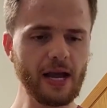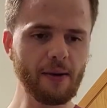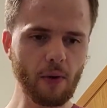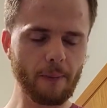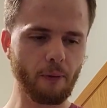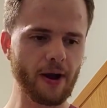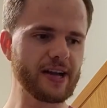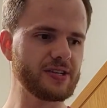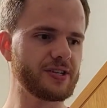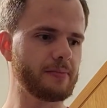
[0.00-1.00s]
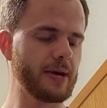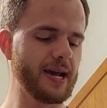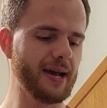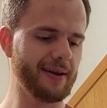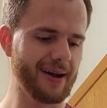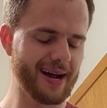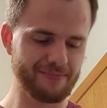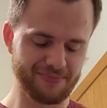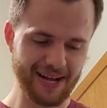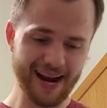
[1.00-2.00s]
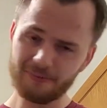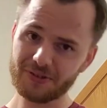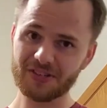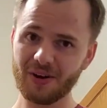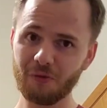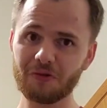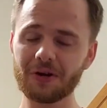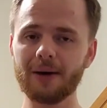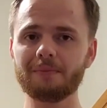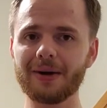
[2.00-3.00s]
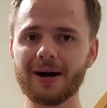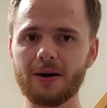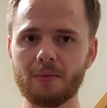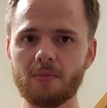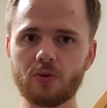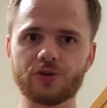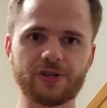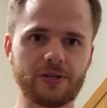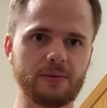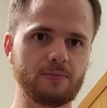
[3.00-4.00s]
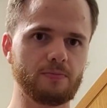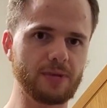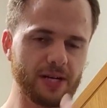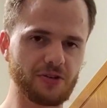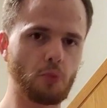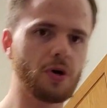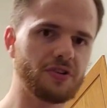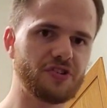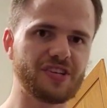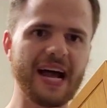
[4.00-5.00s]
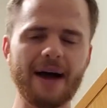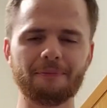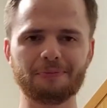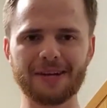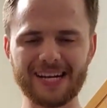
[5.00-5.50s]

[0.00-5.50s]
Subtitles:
And we're praising, man, and I'm so overcome by emotion because of what had just happened.